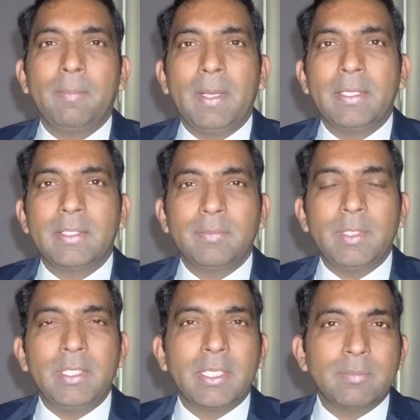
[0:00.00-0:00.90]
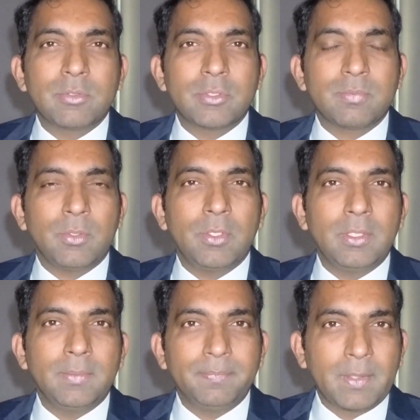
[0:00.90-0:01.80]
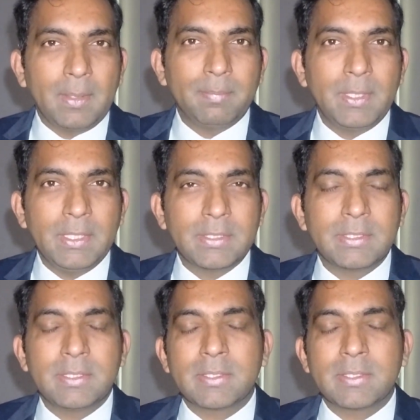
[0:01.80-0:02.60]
But when it comes to small companies,